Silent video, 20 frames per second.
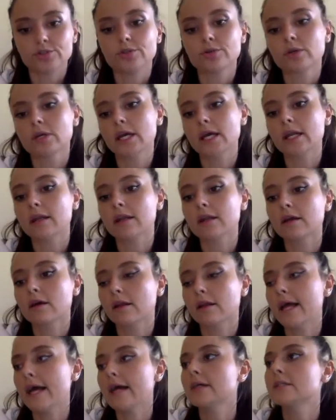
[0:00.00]
you can
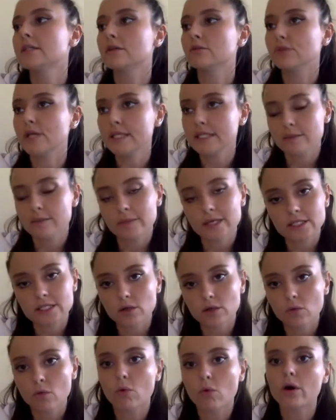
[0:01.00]
collect a great
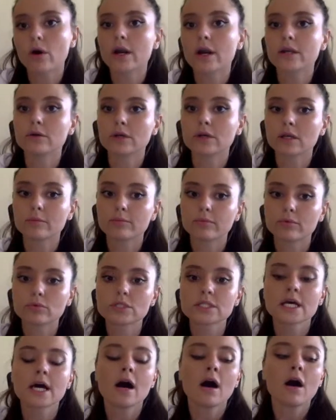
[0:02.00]
semantic core, you can
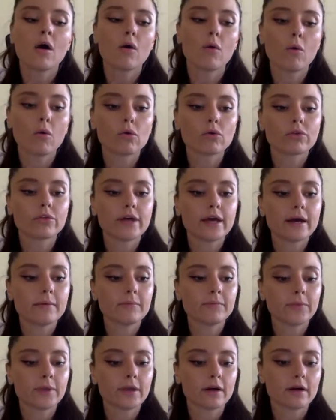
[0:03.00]
put all the